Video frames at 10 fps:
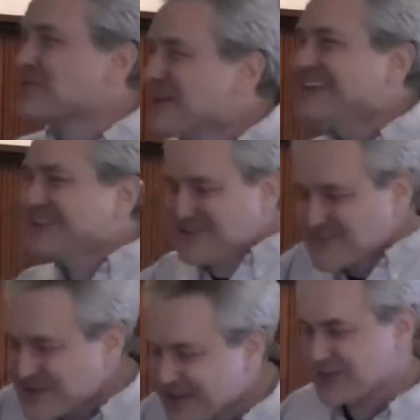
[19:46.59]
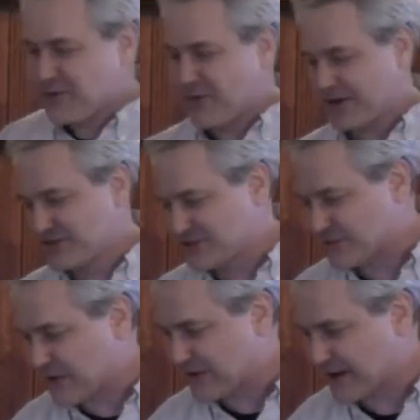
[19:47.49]
really, really want to
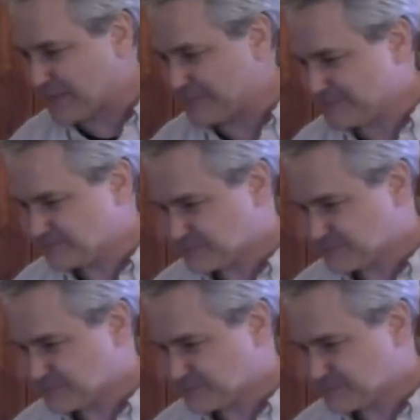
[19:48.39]
do, okay?